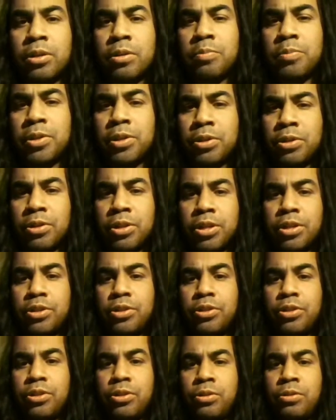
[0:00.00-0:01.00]
it'll be good
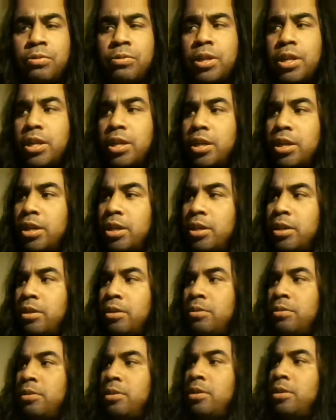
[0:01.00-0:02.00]
as new,
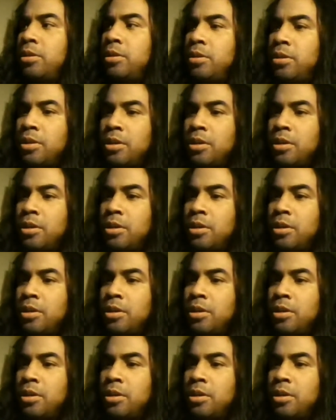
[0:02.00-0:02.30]
and